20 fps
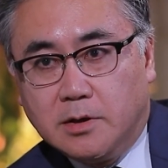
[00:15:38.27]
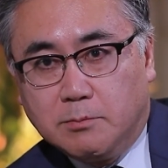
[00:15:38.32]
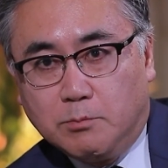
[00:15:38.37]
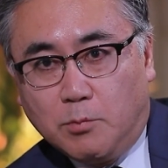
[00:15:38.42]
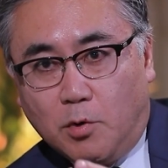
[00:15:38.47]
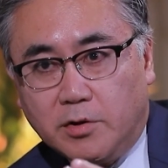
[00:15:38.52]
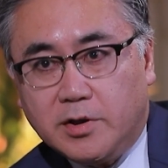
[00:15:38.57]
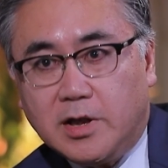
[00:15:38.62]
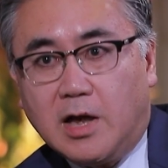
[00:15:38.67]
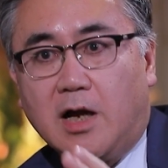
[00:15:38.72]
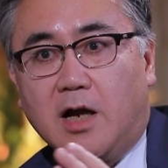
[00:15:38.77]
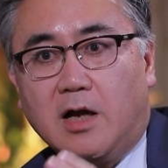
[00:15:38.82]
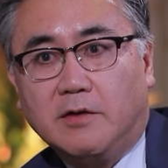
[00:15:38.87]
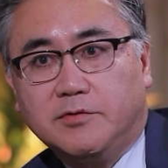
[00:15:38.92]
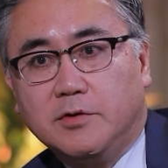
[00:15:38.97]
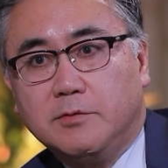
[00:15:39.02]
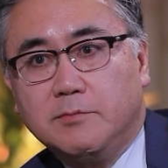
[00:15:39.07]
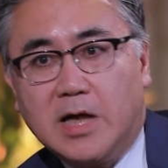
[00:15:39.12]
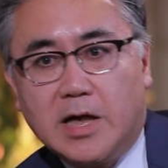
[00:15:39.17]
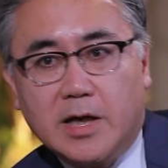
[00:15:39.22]
More than
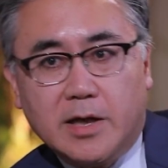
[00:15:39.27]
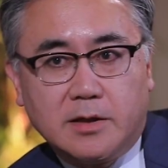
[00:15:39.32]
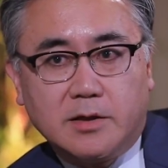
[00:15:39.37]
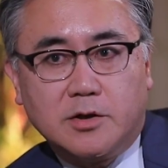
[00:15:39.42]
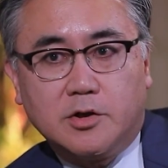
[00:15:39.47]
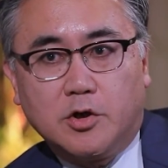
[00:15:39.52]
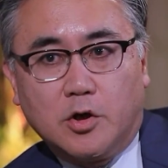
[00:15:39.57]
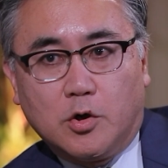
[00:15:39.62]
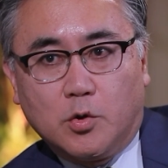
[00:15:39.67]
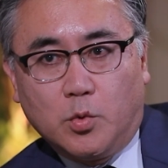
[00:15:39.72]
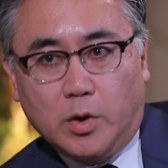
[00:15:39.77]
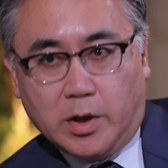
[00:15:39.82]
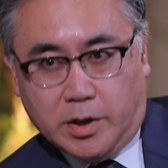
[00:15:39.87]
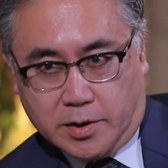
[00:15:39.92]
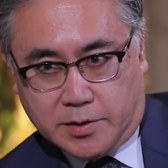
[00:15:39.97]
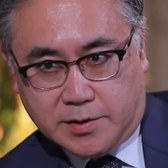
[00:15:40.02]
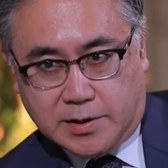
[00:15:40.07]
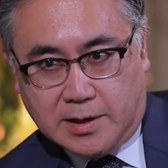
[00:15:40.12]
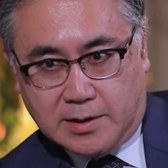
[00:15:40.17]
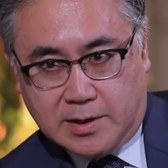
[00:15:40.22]
half of my you know,
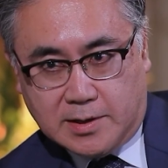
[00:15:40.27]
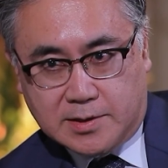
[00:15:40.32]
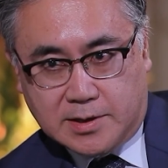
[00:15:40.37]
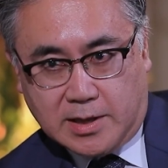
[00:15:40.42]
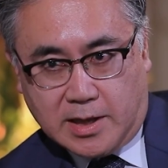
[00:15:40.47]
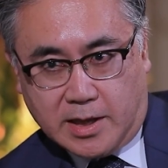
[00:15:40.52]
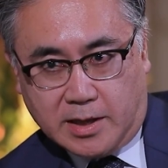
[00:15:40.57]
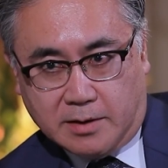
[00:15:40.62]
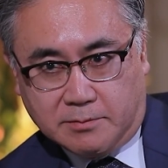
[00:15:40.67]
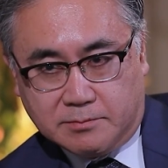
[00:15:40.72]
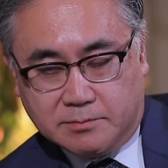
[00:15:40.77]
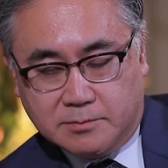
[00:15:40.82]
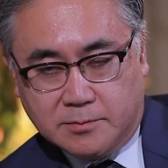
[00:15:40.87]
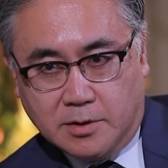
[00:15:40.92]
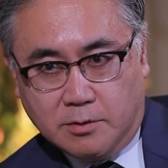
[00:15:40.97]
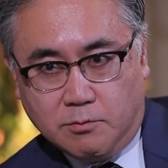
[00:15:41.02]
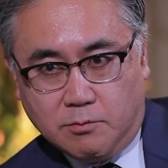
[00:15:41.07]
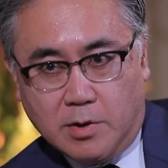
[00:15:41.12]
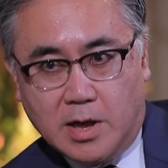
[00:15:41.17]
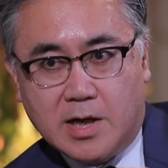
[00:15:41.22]
works at the time
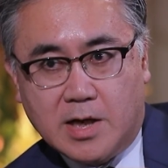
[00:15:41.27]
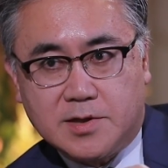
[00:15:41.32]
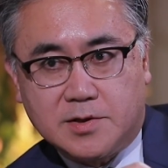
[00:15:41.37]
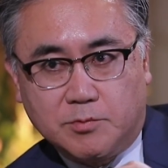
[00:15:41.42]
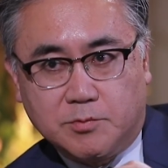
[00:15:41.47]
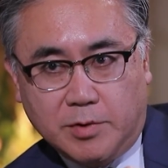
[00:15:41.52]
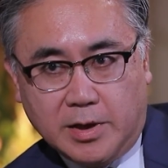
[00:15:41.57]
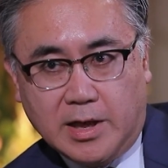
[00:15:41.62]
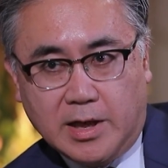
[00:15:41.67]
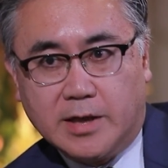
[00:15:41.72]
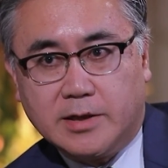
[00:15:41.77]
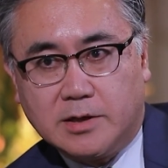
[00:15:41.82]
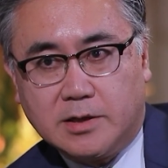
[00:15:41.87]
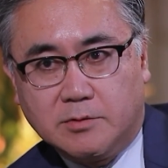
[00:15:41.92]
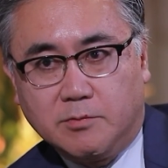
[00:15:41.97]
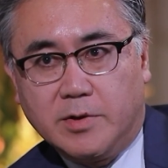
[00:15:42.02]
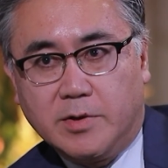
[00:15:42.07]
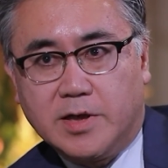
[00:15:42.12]
was related